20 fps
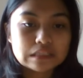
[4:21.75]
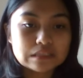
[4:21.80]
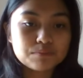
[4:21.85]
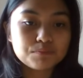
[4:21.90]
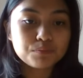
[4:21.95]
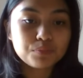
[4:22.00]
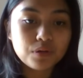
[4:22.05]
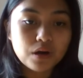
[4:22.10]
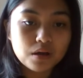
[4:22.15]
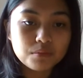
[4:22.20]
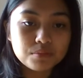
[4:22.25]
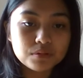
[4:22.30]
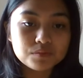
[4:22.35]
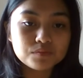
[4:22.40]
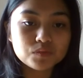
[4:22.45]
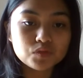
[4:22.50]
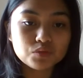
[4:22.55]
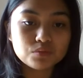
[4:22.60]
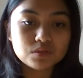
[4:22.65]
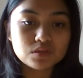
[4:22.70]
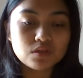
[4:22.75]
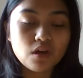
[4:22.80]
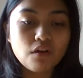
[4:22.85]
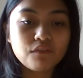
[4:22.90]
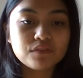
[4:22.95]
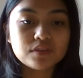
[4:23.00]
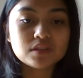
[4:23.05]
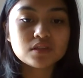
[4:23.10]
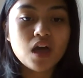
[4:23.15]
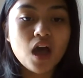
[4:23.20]
The problem to be
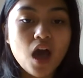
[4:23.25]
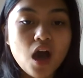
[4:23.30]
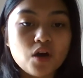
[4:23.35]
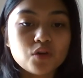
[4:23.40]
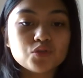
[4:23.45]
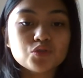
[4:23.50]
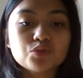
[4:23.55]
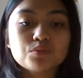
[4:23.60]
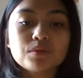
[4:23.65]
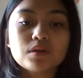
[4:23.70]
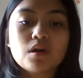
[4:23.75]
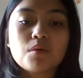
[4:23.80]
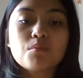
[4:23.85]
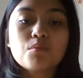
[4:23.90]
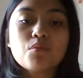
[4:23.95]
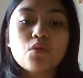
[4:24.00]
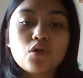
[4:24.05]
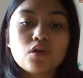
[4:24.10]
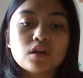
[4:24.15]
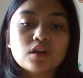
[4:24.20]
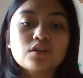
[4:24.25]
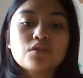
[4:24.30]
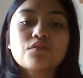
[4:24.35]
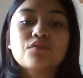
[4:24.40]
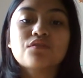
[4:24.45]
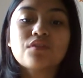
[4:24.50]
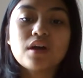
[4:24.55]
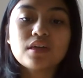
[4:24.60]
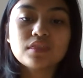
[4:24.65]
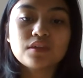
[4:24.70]
solved is how to become more
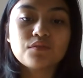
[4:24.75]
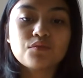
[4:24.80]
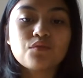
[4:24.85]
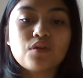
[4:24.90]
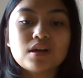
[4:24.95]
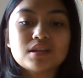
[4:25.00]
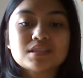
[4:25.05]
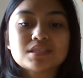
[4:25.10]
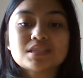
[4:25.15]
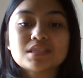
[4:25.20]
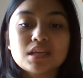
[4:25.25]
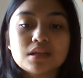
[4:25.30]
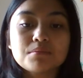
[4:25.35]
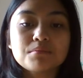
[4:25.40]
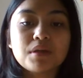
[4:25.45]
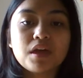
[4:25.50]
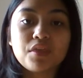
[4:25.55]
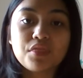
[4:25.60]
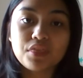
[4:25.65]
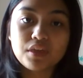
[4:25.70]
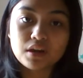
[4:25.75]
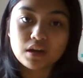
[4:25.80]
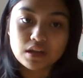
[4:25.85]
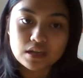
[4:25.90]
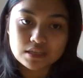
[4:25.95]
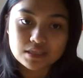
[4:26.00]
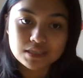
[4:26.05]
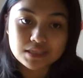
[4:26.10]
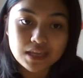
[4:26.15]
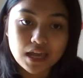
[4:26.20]
innovative while still maintaining
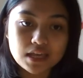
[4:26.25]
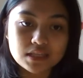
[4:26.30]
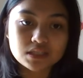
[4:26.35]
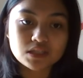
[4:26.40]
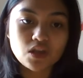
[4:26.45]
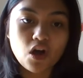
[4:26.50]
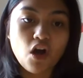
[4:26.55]
a sense